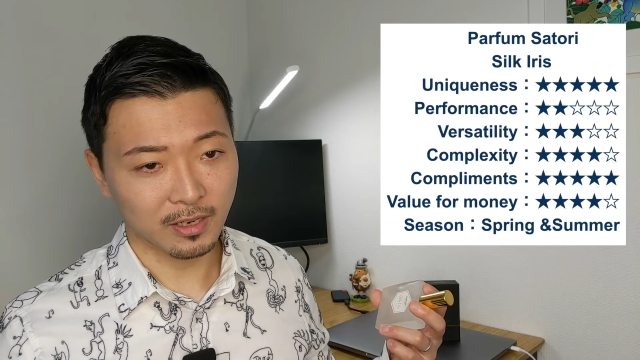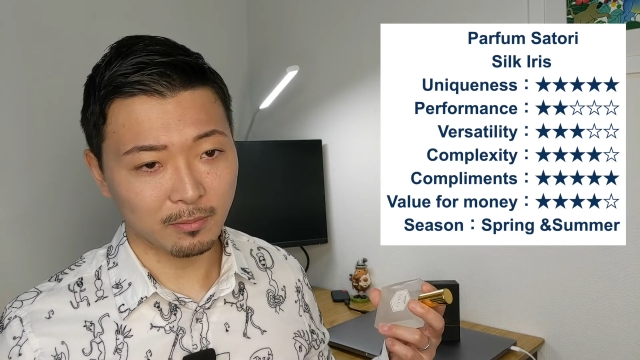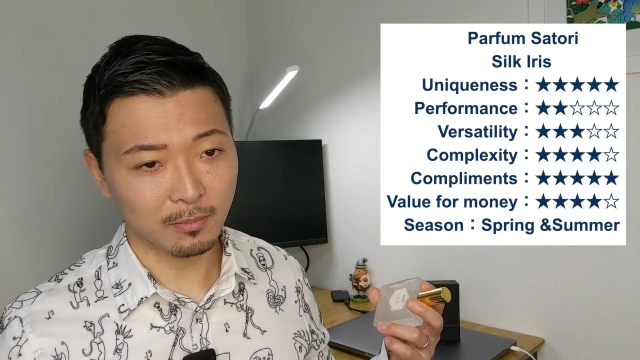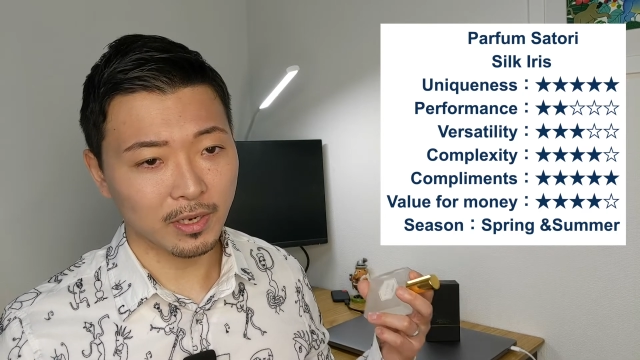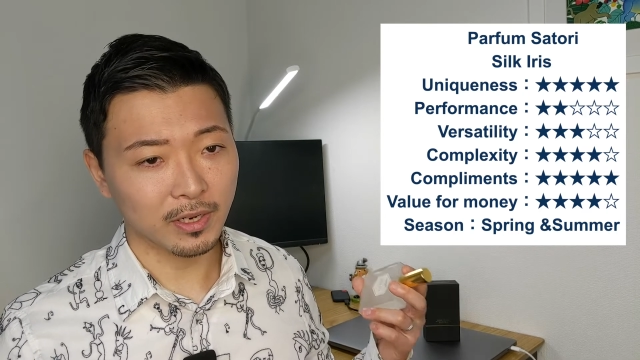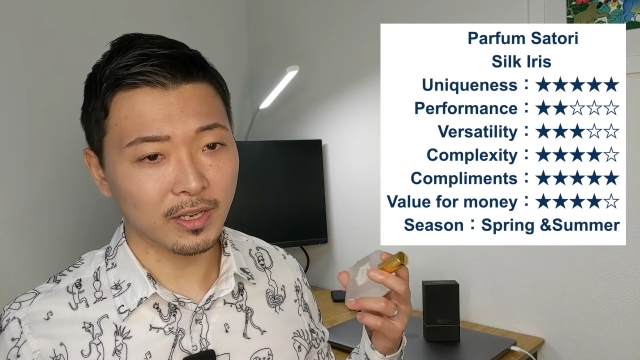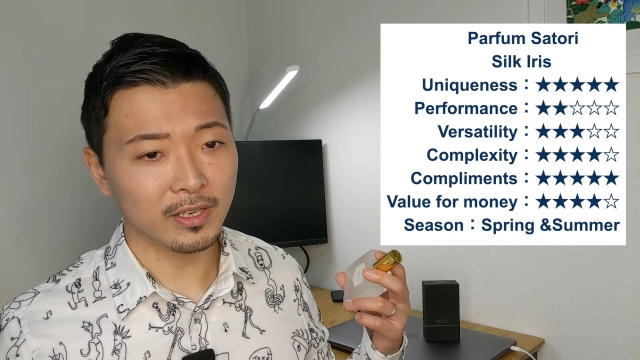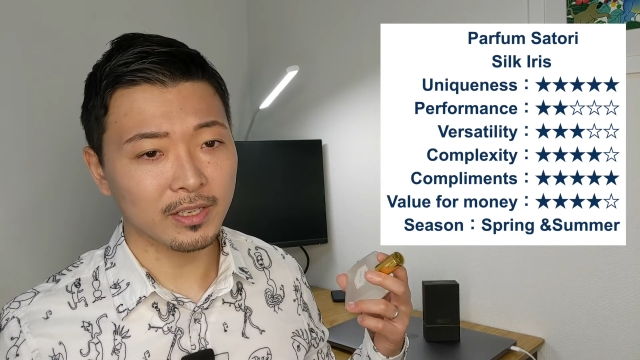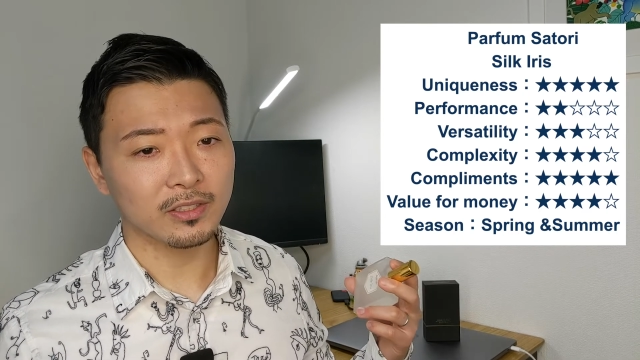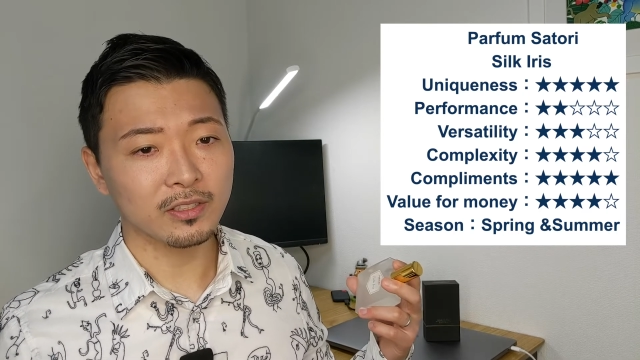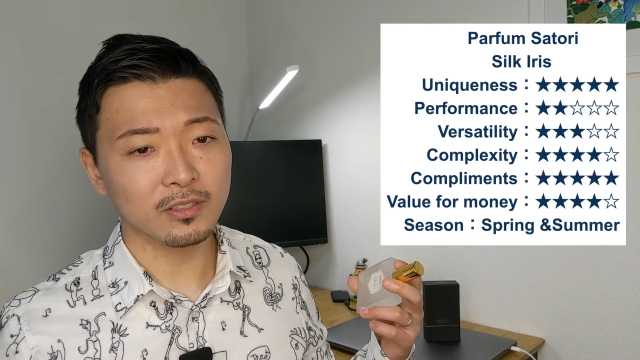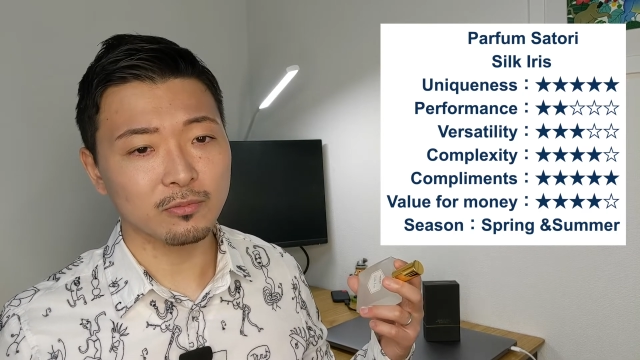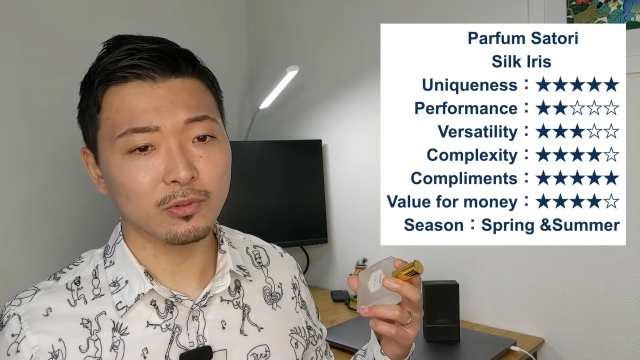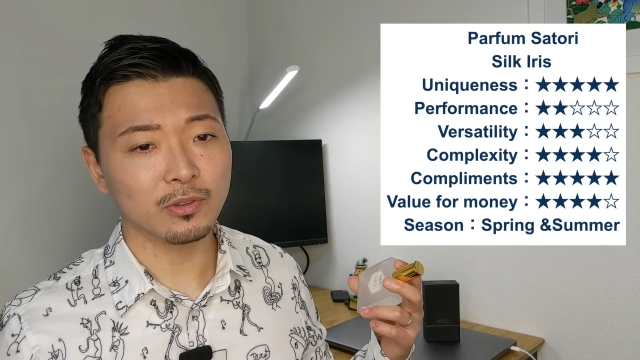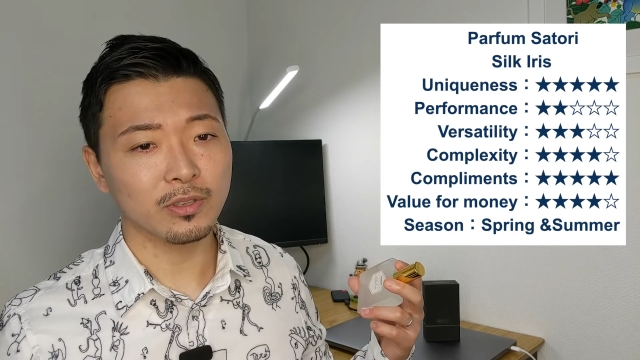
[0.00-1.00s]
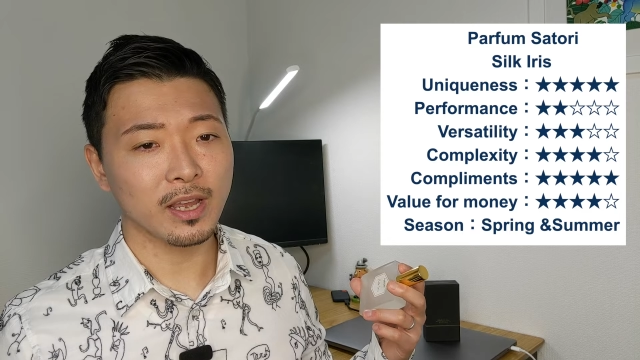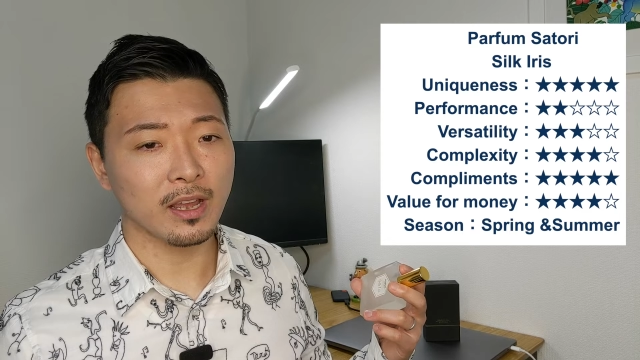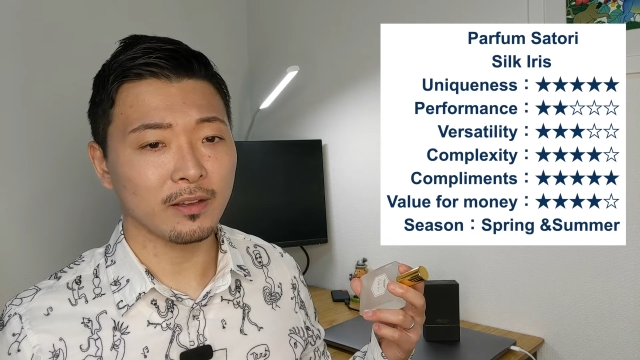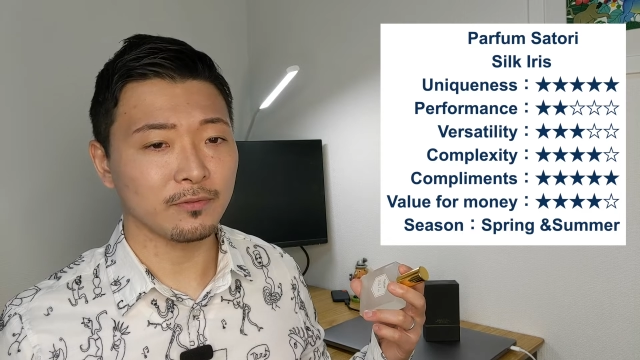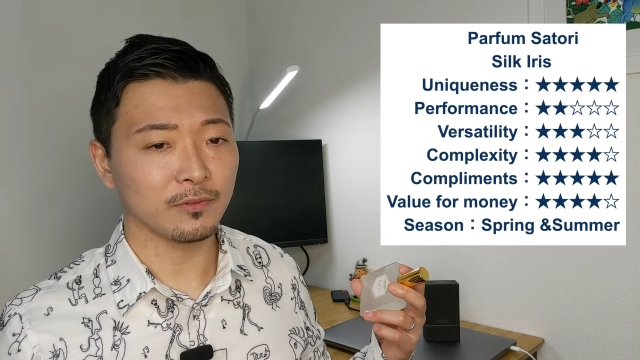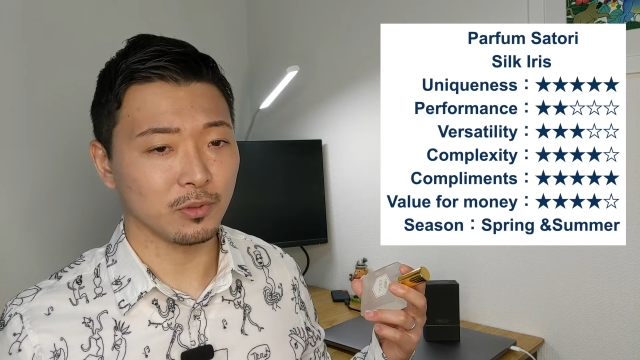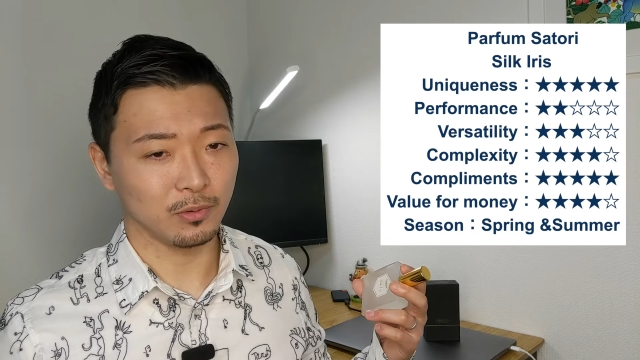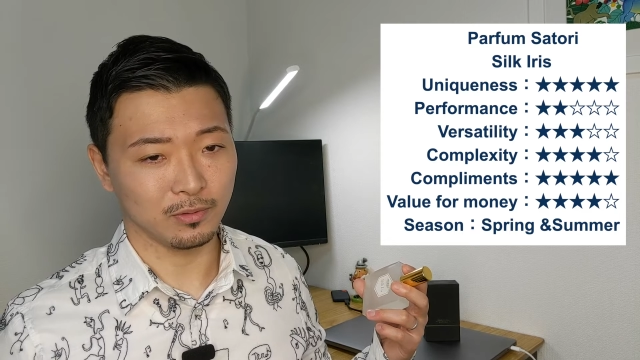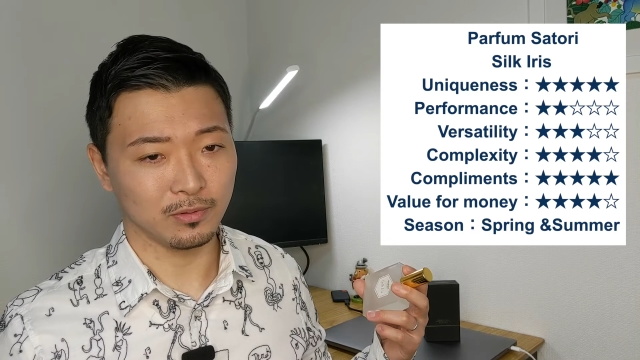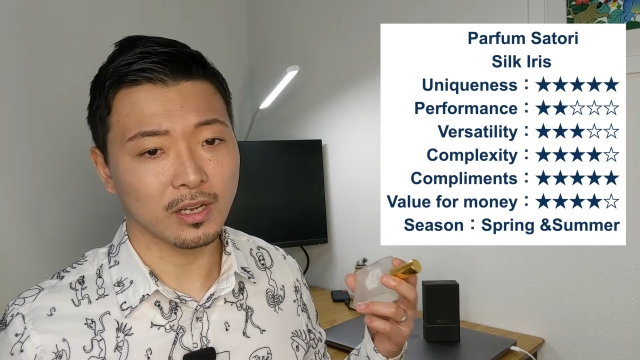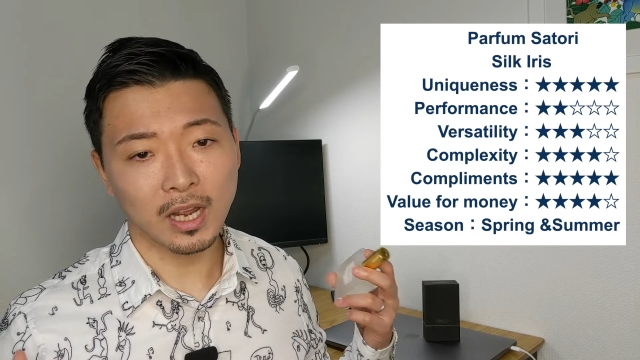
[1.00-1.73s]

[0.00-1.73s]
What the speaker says: but it doesn't really have to.